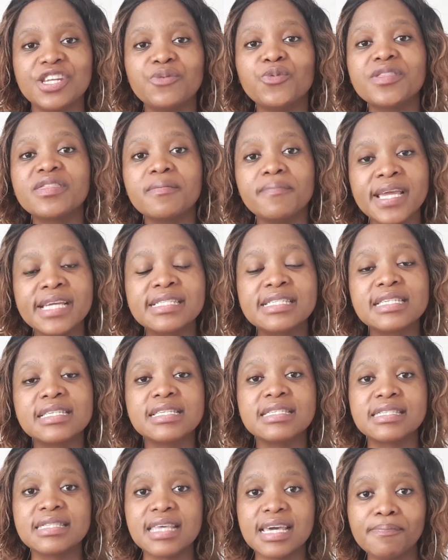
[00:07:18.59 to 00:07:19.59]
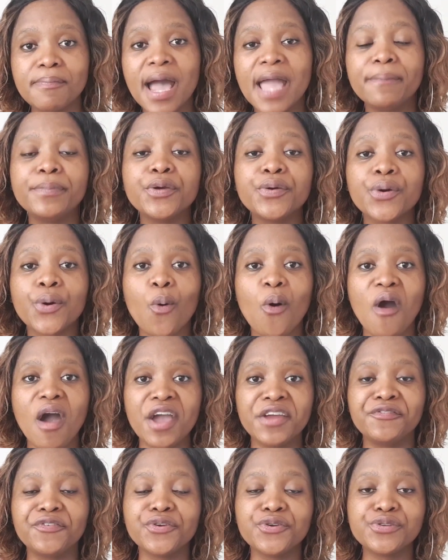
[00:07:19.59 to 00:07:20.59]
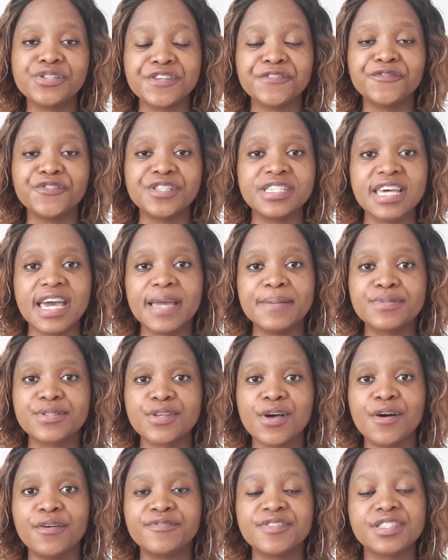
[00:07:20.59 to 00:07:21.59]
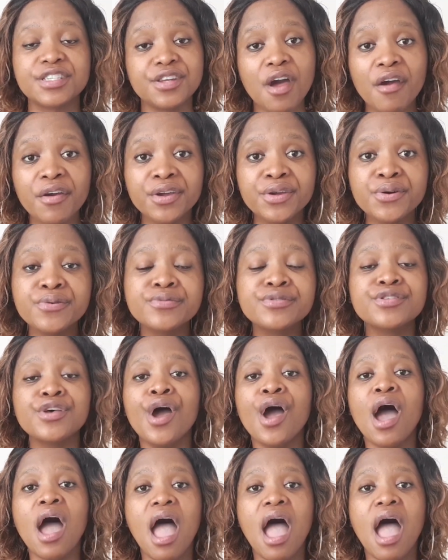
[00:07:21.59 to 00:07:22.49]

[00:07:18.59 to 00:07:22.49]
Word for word: and with the maintenance that might be required for your different types of scenarios